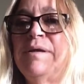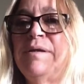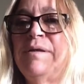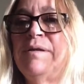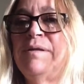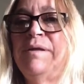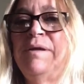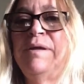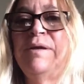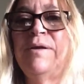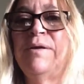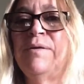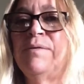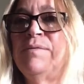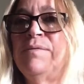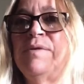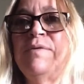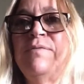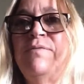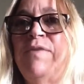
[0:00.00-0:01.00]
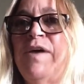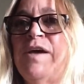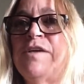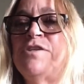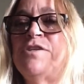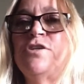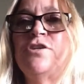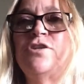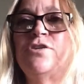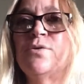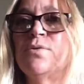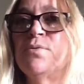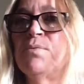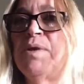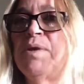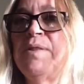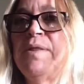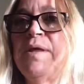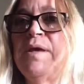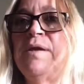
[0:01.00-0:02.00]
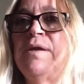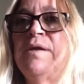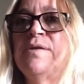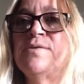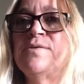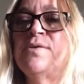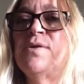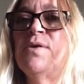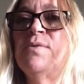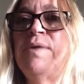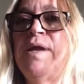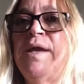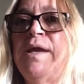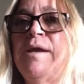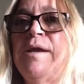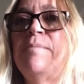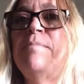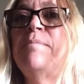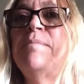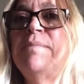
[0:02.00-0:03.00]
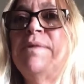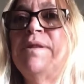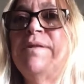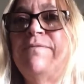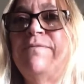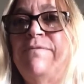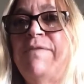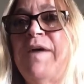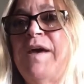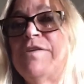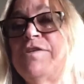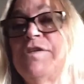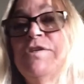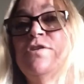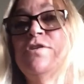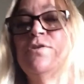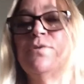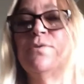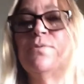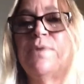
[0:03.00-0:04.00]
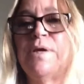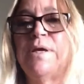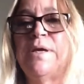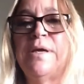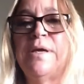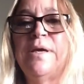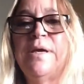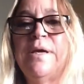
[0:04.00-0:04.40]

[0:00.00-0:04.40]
the fashion jewelry that is no name fashion jewelry.